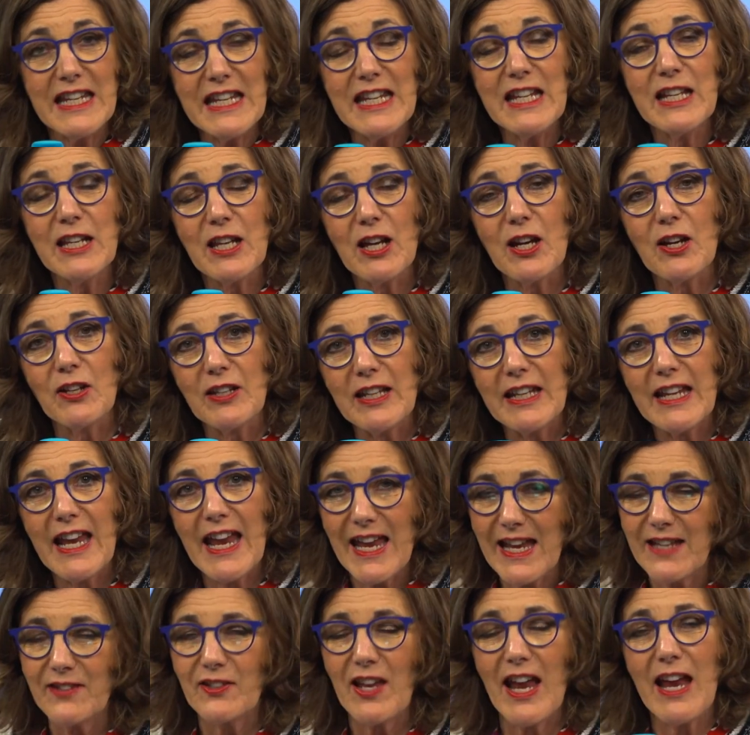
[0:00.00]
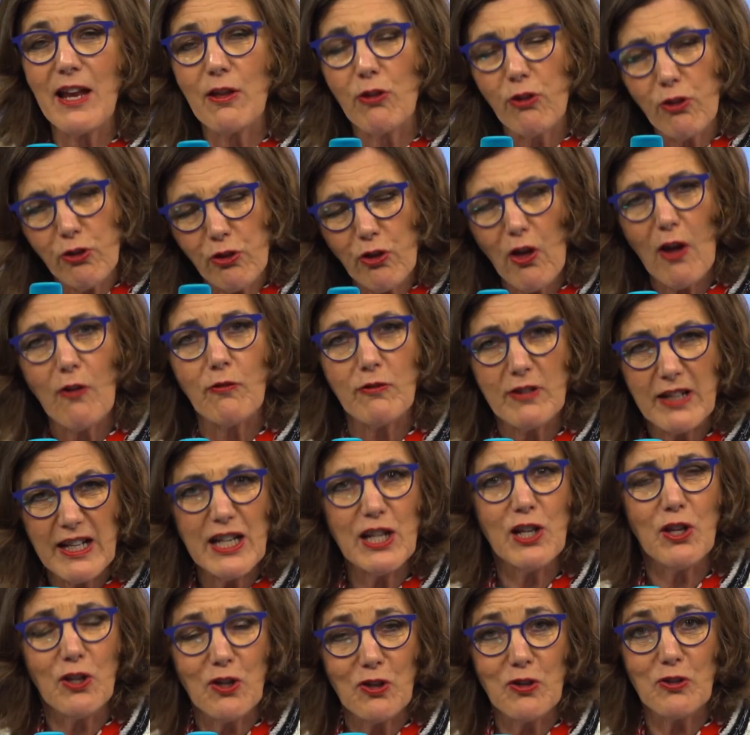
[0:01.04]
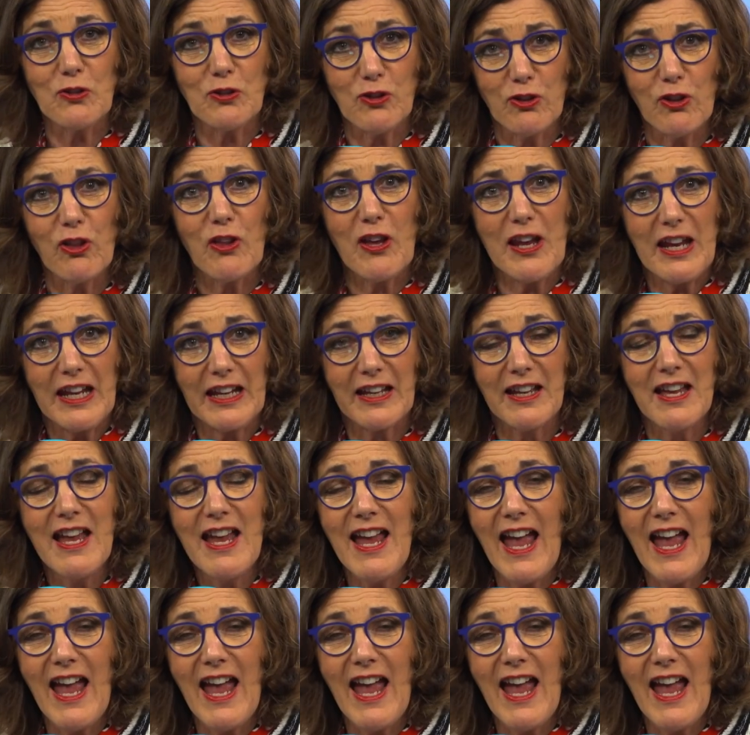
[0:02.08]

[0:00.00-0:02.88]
e-learning, is a thoroughly good thing.